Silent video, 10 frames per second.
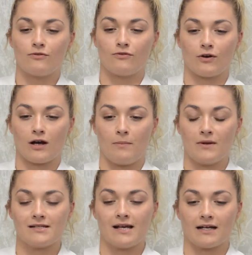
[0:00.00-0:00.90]
for a couple
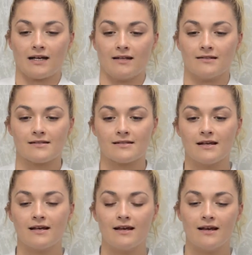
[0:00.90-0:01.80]
of seconds,
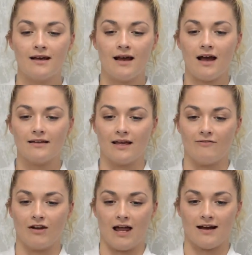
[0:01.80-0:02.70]
and then
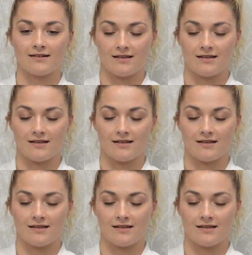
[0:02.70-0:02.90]
relax.